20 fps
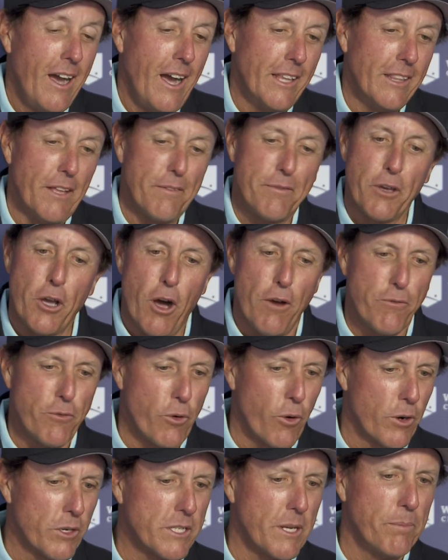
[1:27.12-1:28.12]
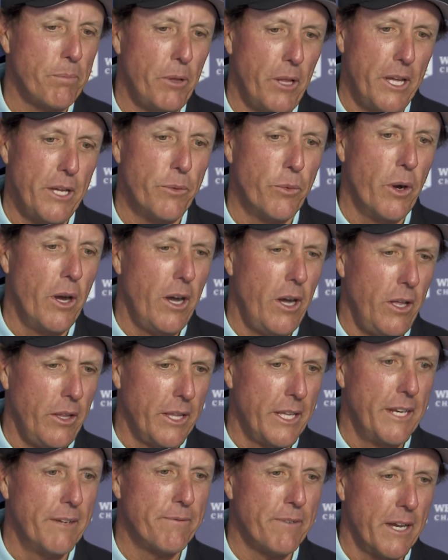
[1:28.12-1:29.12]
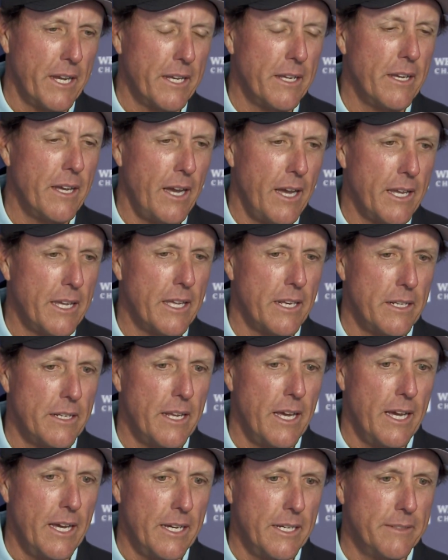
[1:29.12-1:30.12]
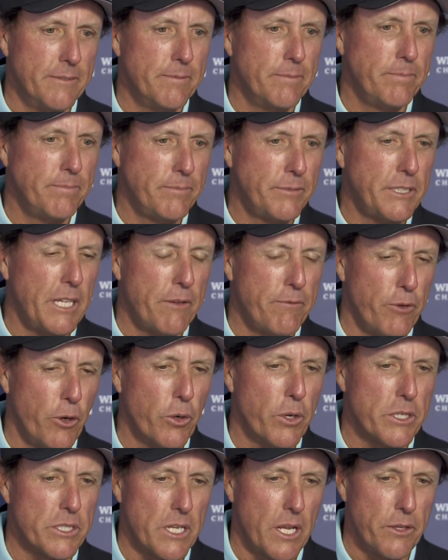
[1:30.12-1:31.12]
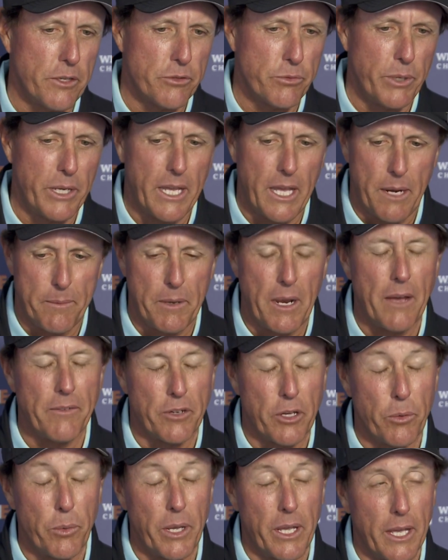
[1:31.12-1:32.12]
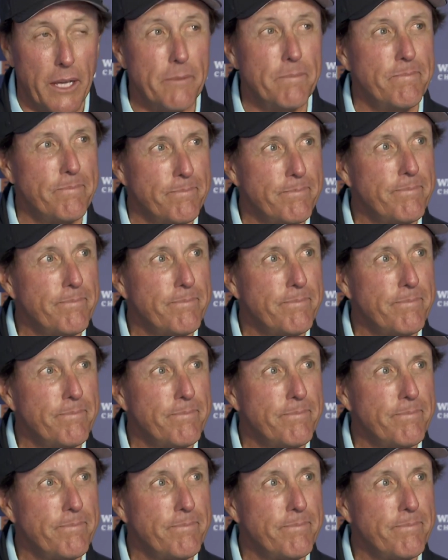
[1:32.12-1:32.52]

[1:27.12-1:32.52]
I love the golf course. I'm playing well. And if I can stay focused on this weekend, I'm going to have a good weekend.